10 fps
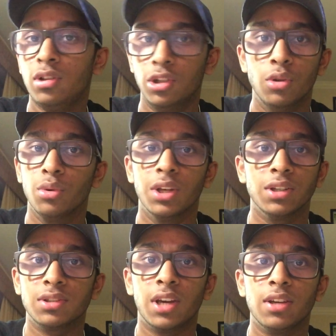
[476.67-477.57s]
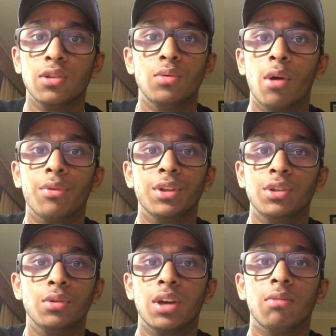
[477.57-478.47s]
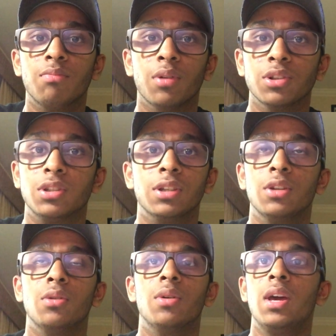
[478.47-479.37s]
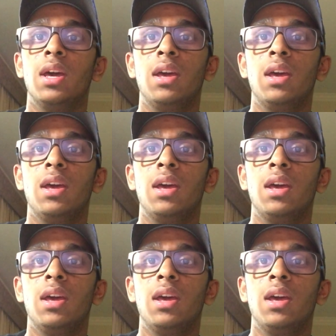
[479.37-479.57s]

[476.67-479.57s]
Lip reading: to do things that you don't think you can personally do.